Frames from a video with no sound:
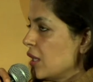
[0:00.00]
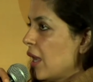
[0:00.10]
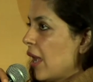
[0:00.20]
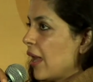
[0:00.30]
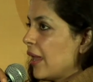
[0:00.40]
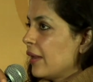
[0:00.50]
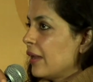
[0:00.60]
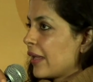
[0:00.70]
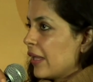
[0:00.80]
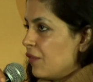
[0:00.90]
And
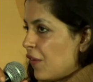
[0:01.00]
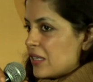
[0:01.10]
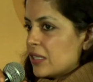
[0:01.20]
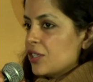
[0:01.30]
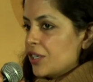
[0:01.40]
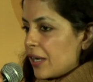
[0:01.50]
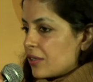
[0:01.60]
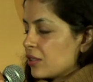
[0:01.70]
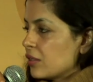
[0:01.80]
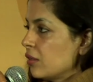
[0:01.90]
like if as a
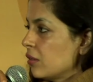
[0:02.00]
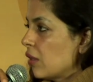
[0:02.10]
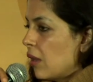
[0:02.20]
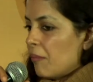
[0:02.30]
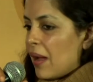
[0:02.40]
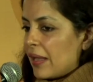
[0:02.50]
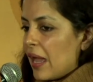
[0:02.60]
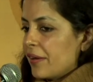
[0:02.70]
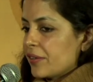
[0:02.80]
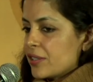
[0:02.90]
director, my
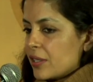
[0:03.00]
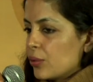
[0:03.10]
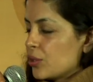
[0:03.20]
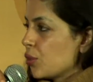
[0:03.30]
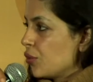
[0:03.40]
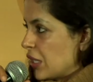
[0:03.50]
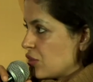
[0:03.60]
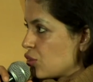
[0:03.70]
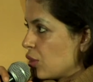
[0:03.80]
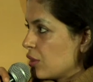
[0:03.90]
characters are going to a
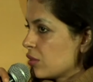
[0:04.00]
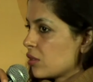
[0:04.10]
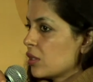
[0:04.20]
restaurant,